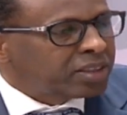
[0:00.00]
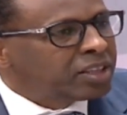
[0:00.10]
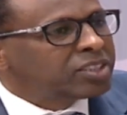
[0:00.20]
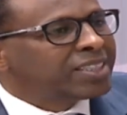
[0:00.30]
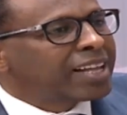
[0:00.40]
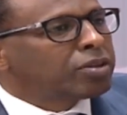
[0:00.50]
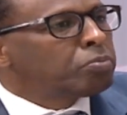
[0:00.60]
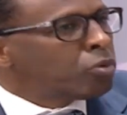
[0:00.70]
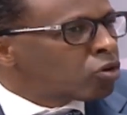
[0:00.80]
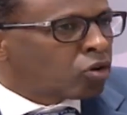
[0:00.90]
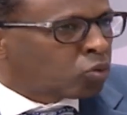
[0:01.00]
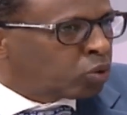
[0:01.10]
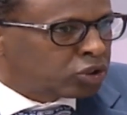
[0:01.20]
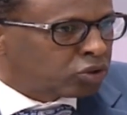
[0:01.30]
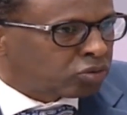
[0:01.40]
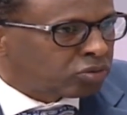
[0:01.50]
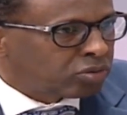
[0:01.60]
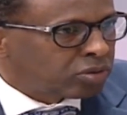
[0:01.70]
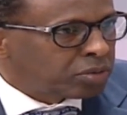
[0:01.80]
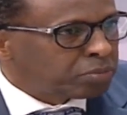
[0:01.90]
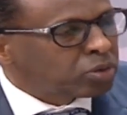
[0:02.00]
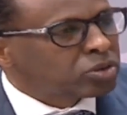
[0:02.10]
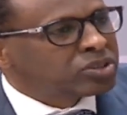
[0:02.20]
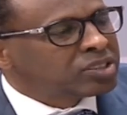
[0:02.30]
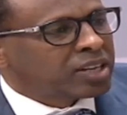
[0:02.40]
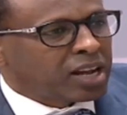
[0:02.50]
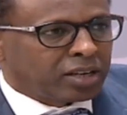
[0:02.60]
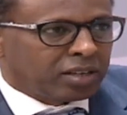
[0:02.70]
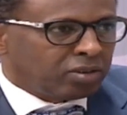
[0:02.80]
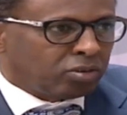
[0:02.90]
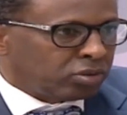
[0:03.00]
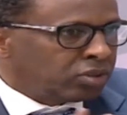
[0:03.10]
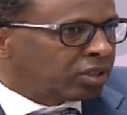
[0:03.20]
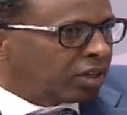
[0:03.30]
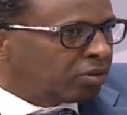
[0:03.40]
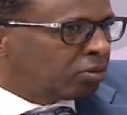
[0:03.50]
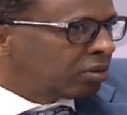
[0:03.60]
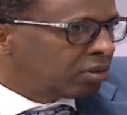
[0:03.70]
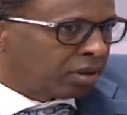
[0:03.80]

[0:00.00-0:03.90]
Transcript: There's that moral question because this land originally,